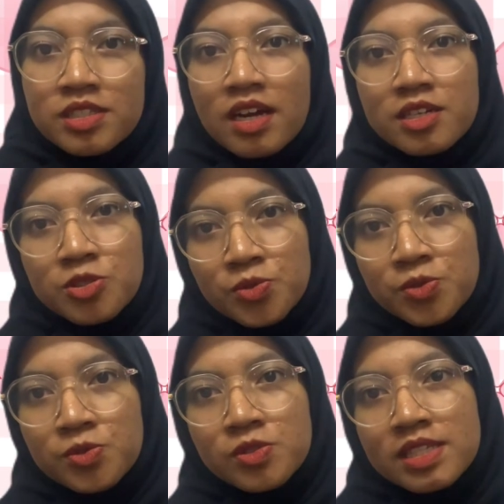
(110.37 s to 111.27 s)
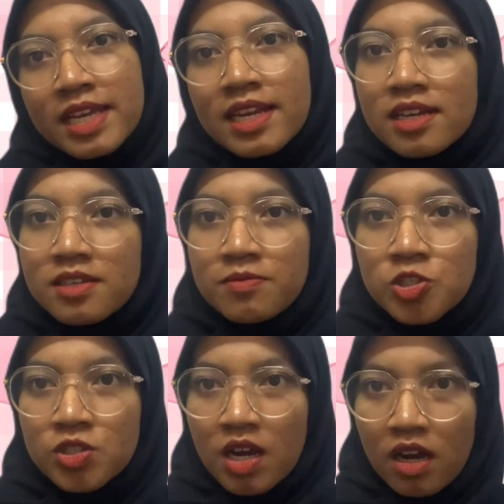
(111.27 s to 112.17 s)
cartoons, and other
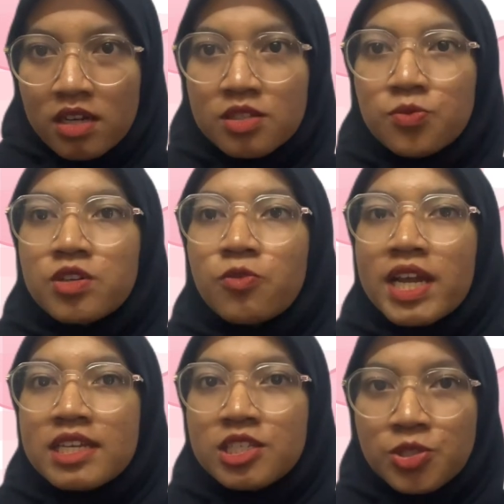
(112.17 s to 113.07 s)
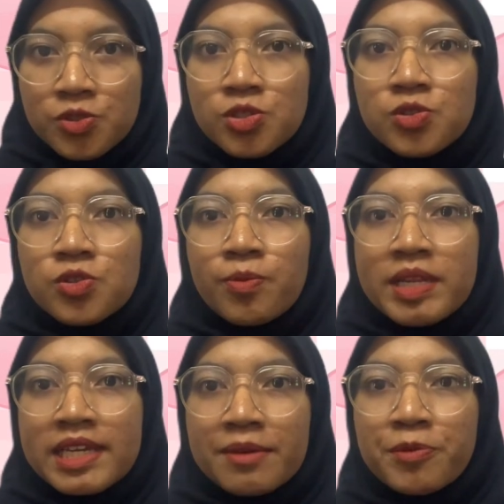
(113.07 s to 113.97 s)
visual arts were widely used to
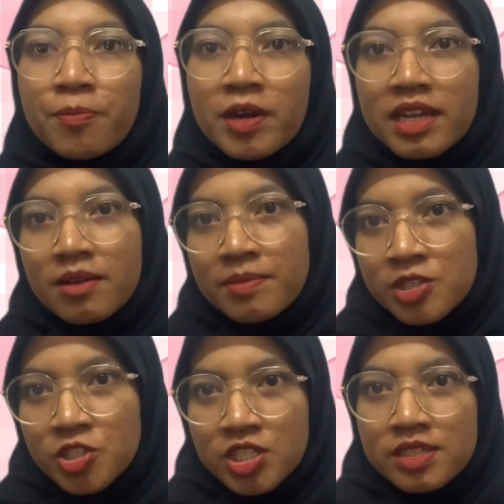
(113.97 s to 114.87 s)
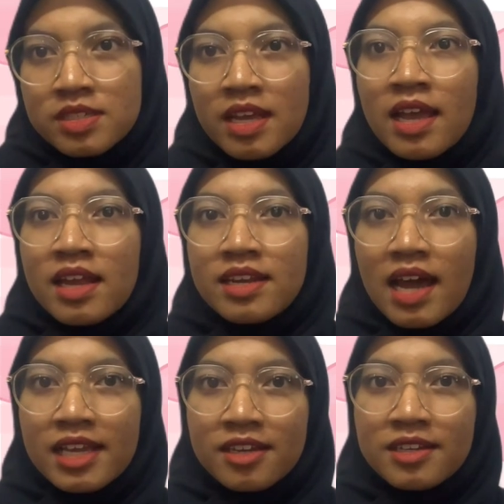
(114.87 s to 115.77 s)
communicate propaganda messages. The
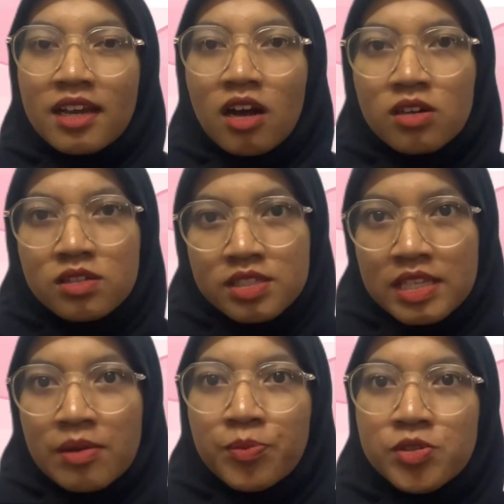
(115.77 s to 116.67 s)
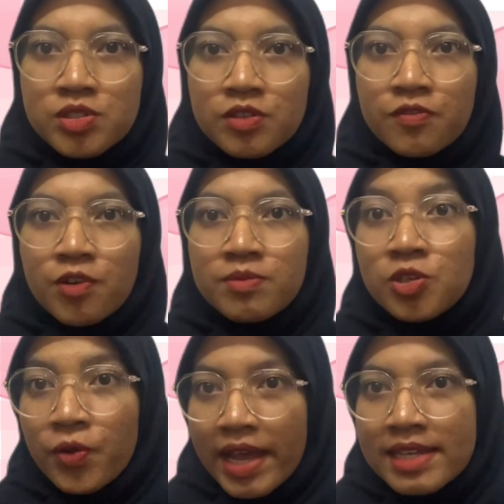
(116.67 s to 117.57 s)
iconic Uncle Sam poster from
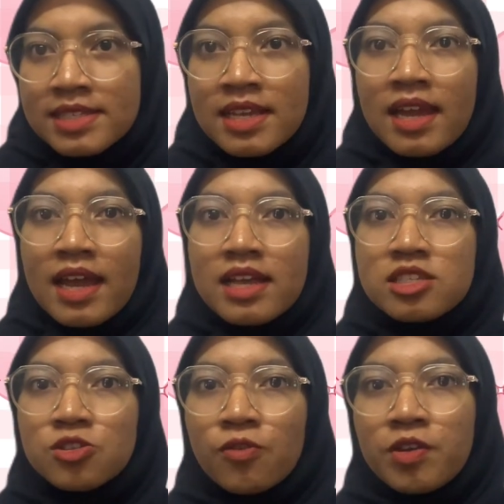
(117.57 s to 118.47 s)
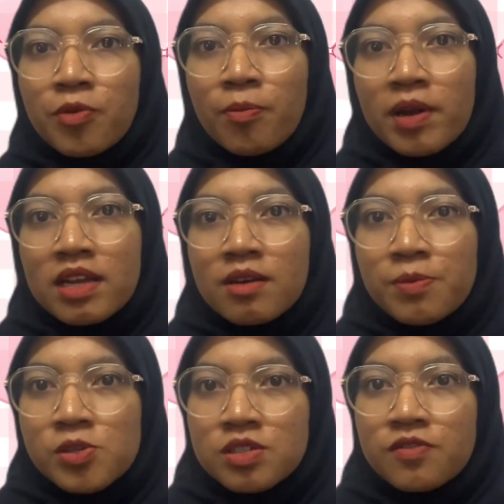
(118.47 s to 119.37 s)
the US and Soviet propaganda
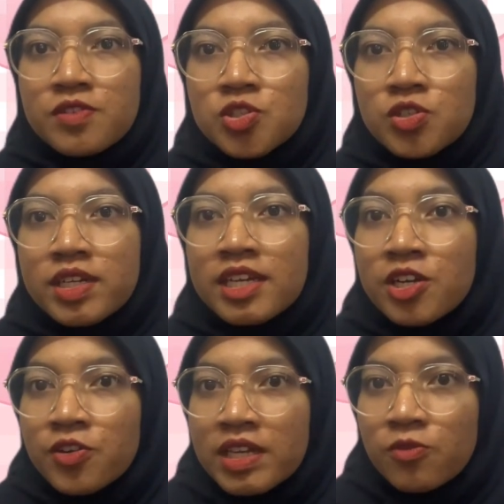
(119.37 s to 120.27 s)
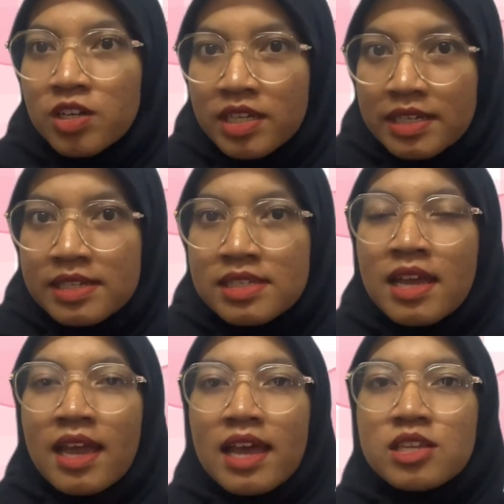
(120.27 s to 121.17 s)
poster featuring heroic workers
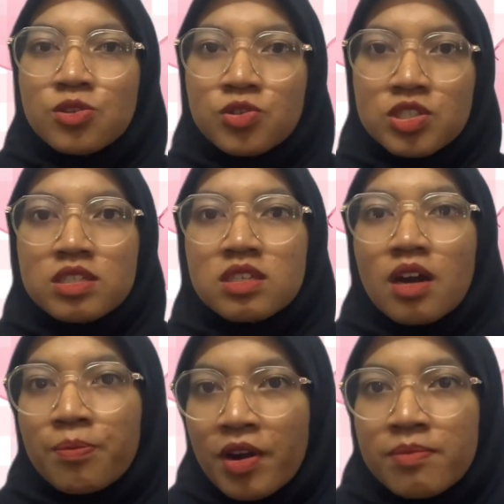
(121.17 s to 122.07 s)
and soldiers are prime